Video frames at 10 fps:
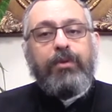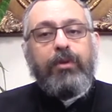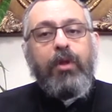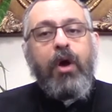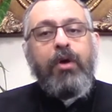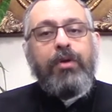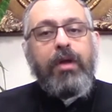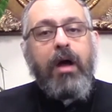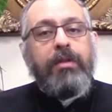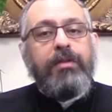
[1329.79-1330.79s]
long
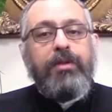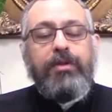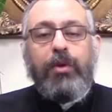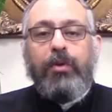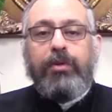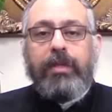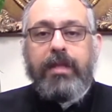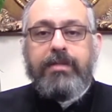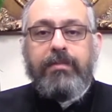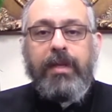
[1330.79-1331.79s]
under the Old
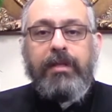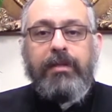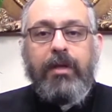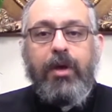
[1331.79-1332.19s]
Testament,